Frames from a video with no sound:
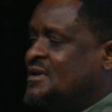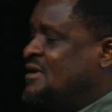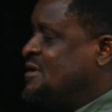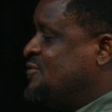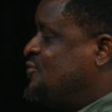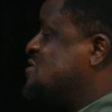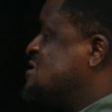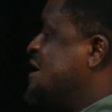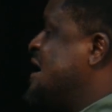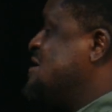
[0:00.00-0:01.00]
The first
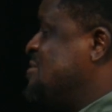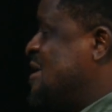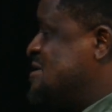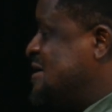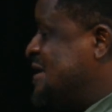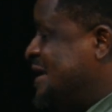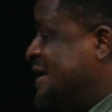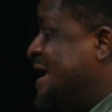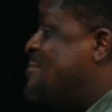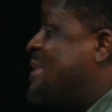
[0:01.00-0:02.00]
thing I asked him, I said, he
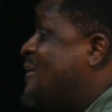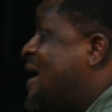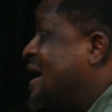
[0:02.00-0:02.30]
get power.